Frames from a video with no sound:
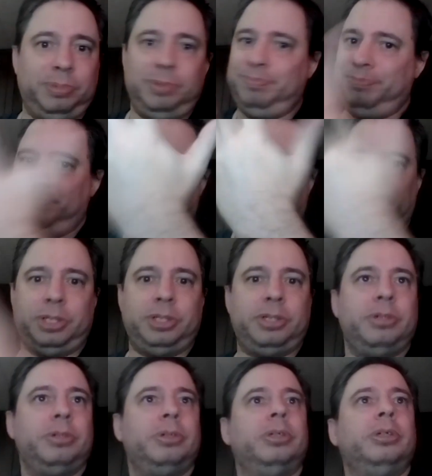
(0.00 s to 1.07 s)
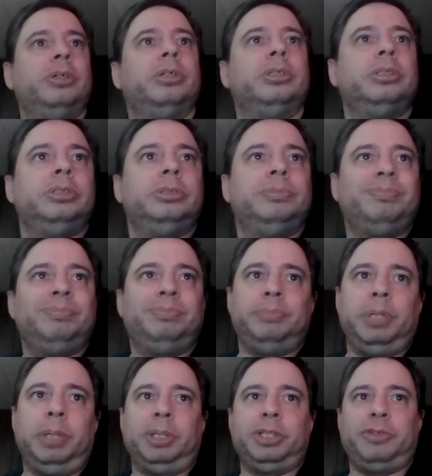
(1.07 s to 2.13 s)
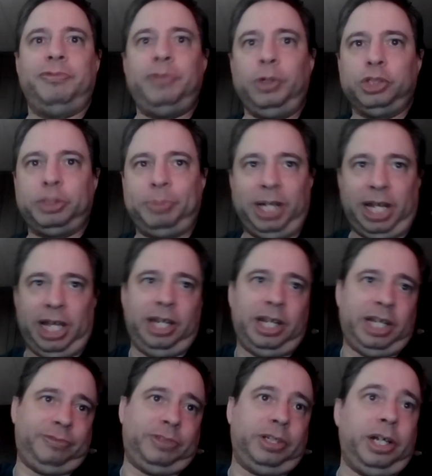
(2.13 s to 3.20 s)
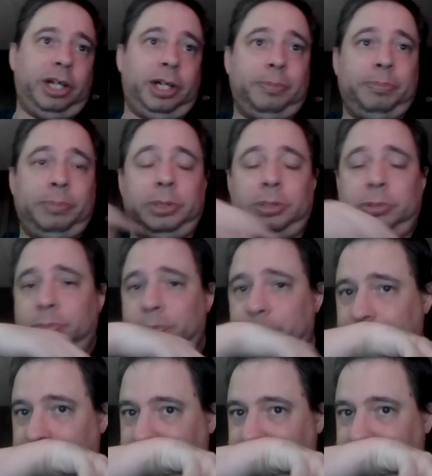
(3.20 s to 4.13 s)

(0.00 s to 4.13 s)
I'm pretty much pretty much full speed ahead after that, but